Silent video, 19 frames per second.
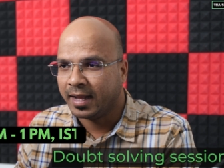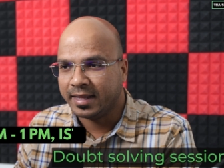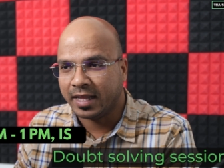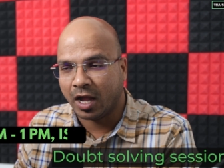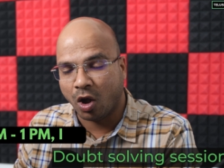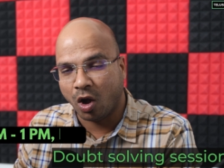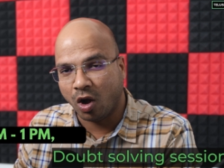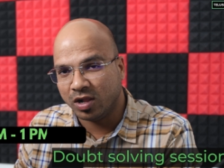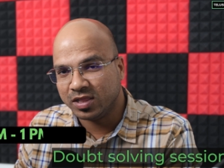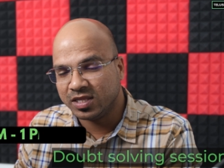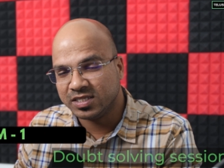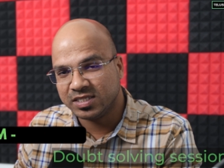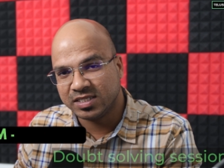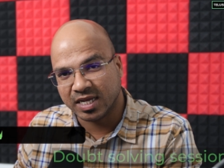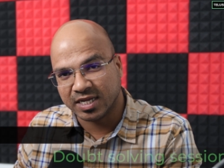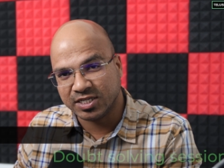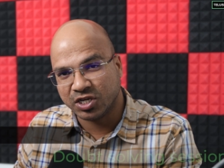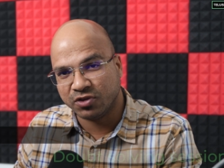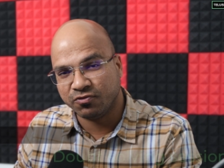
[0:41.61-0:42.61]
Now, all this
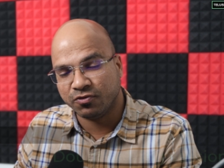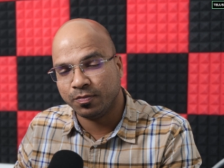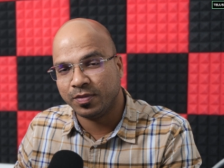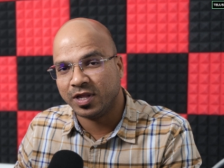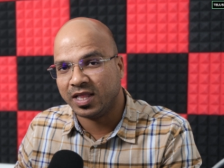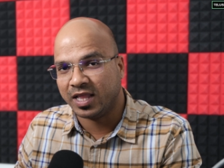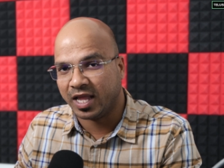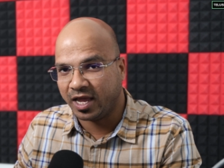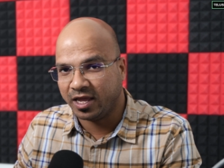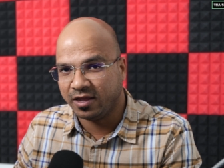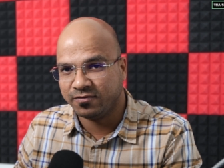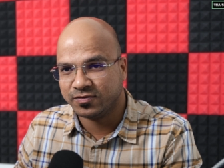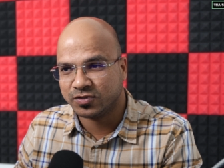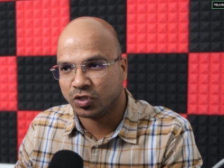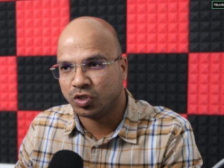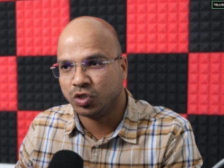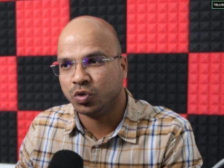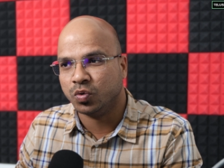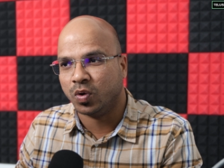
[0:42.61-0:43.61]
session will be live.
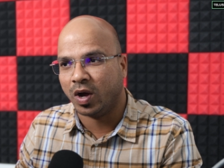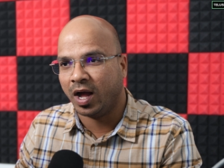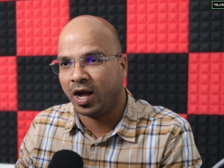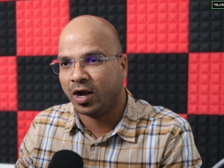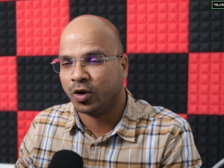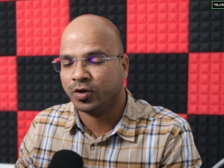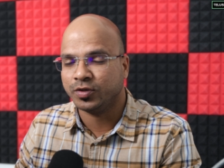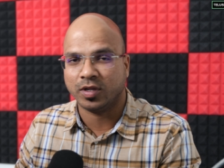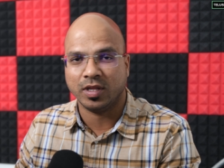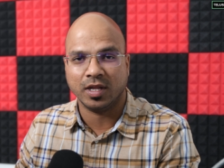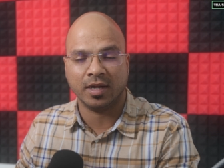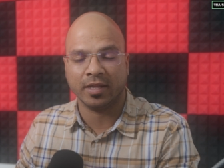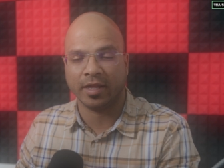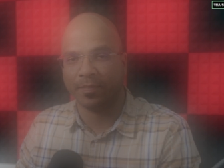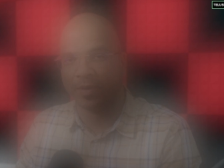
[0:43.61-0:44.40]
So you are going to learn